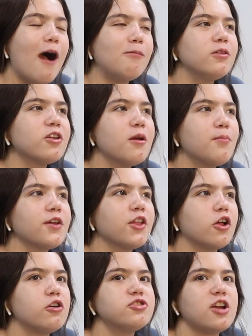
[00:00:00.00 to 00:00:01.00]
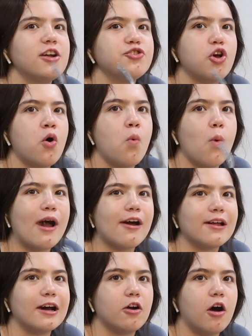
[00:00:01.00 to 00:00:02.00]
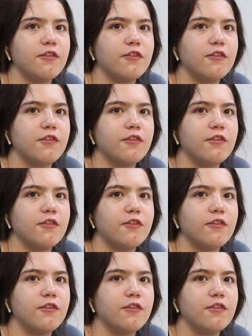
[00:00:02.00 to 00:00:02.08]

I'm going to bring the clothes that I don't wear that